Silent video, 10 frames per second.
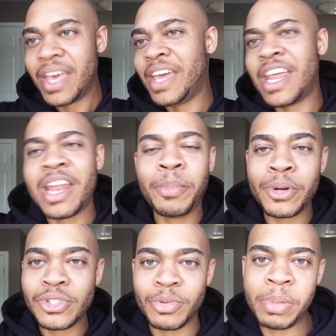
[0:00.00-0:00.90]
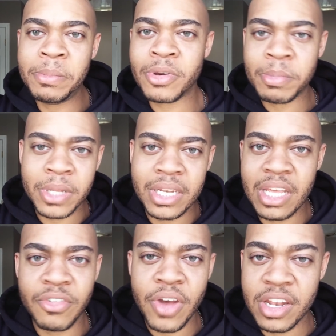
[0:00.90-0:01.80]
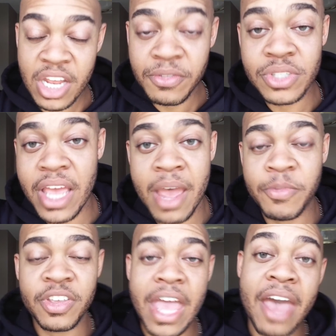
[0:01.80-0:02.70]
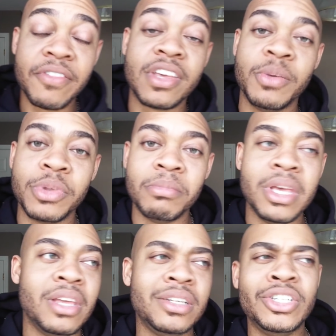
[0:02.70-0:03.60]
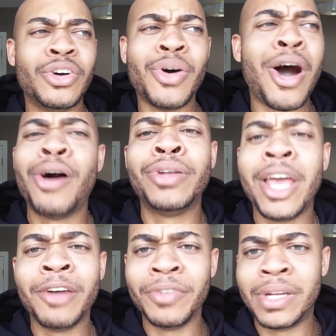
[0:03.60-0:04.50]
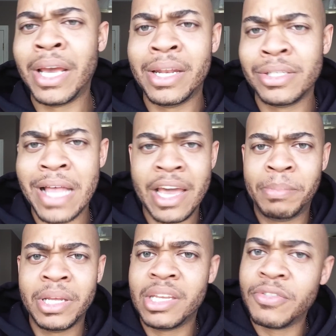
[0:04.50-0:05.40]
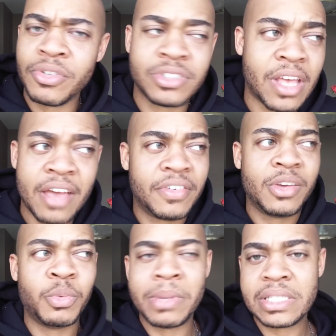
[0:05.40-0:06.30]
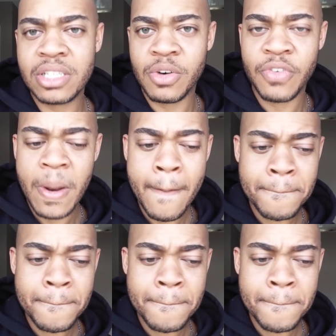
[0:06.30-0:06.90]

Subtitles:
And I'm pretty sure people could play devil's advocate with me, you know, all day, every day. And I could play devil's advocate with myself.